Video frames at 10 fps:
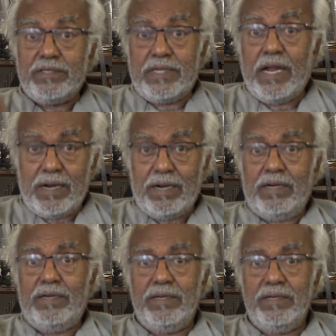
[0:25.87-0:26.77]
sun.
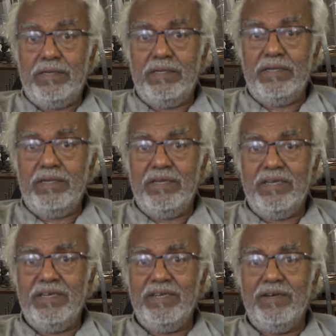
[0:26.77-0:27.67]

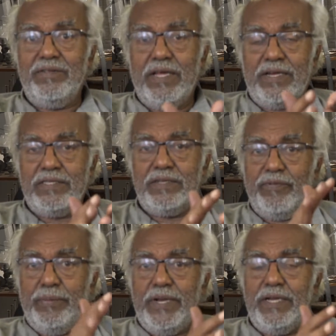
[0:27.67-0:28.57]
There it's a
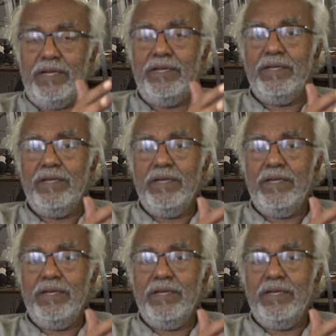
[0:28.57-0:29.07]
feminine.